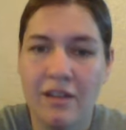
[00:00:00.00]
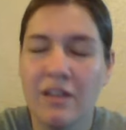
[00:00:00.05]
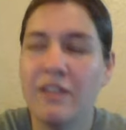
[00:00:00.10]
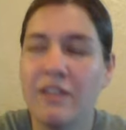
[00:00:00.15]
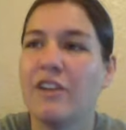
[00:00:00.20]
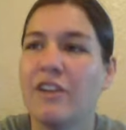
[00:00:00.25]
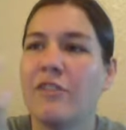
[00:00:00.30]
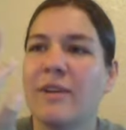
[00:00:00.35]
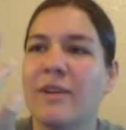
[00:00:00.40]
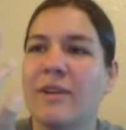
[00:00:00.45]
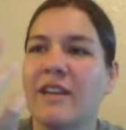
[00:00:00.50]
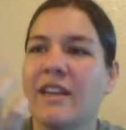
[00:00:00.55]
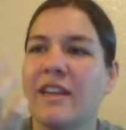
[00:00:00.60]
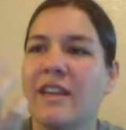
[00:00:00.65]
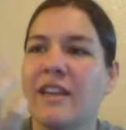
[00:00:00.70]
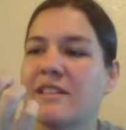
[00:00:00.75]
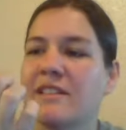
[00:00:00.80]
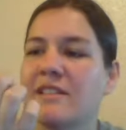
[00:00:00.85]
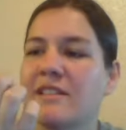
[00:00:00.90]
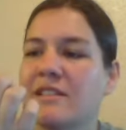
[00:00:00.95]
There have been
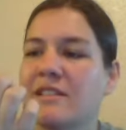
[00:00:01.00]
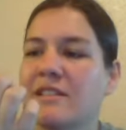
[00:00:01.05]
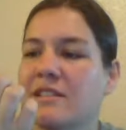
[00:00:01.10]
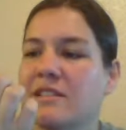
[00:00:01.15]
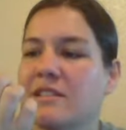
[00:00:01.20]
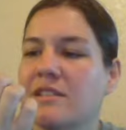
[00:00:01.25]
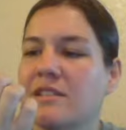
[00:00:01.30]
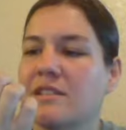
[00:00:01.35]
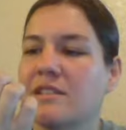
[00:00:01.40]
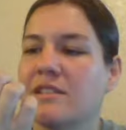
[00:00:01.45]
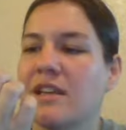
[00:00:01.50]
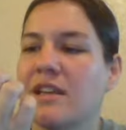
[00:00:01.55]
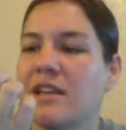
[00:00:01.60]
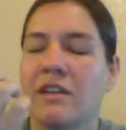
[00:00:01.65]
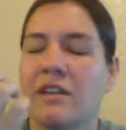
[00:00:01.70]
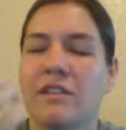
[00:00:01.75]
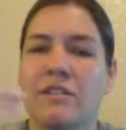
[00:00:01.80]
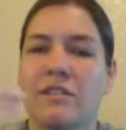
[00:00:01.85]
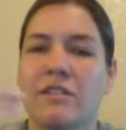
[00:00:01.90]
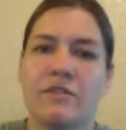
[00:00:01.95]
cases
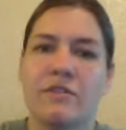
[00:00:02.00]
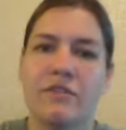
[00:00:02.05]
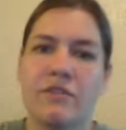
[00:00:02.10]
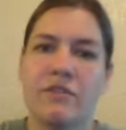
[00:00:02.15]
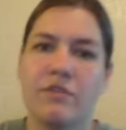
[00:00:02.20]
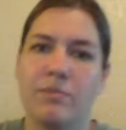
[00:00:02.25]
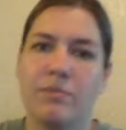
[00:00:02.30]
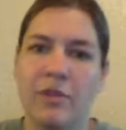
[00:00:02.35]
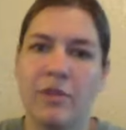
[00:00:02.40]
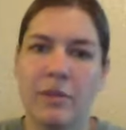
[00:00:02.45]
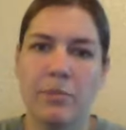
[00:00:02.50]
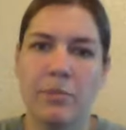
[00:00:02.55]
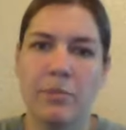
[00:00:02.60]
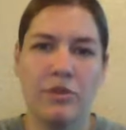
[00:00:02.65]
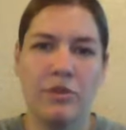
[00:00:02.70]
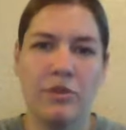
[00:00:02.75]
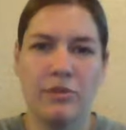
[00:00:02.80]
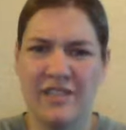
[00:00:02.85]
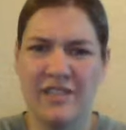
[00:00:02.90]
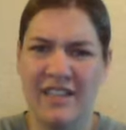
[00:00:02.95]
of people
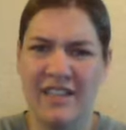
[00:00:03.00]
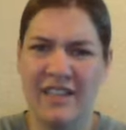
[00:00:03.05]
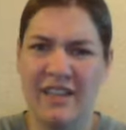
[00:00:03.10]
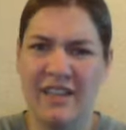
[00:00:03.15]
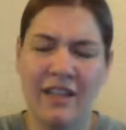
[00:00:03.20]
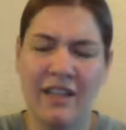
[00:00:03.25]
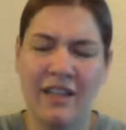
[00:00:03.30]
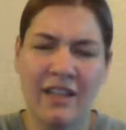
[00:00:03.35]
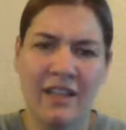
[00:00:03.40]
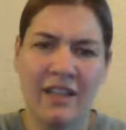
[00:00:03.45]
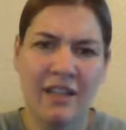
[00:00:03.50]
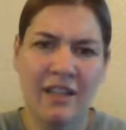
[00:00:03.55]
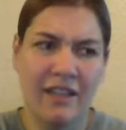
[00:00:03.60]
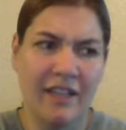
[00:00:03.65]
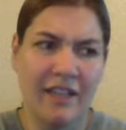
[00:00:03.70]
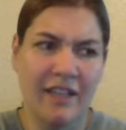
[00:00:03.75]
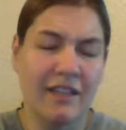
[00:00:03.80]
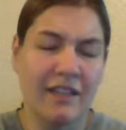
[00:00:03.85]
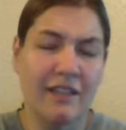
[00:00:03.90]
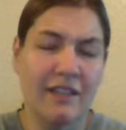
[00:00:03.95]
using
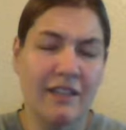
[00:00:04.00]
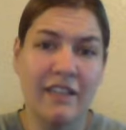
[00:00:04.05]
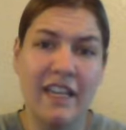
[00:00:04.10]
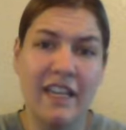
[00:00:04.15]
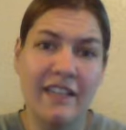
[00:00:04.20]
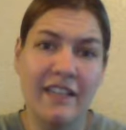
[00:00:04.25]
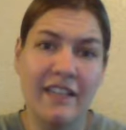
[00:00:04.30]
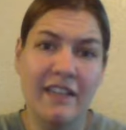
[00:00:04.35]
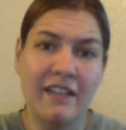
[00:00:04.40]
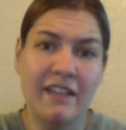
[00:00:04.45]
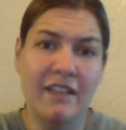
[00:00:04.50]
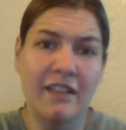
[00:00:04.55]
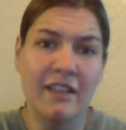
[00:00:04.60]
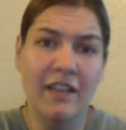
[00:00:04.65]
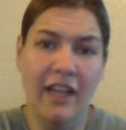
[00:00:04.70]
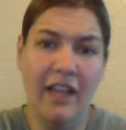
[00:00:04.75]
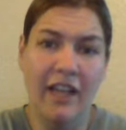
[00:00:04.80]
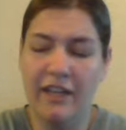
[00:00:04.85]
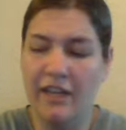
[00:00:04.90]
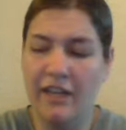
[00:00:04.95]
like lead
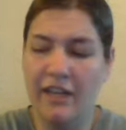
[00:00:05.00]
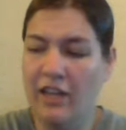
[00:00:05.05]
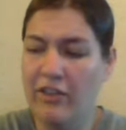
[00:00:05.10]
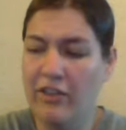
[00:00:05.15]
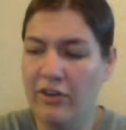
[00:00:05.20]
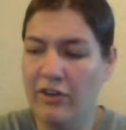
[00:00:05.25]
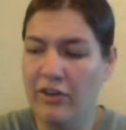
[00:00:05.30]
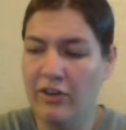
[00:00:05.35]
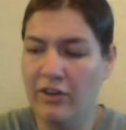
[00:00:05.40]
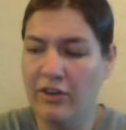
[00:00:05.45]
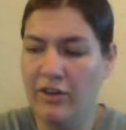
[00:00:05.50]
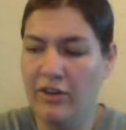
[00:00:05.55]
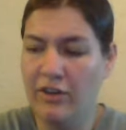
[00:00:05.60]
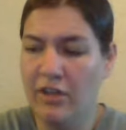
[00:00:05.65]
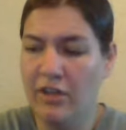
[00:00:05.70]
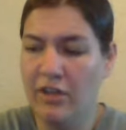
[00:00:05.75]
and other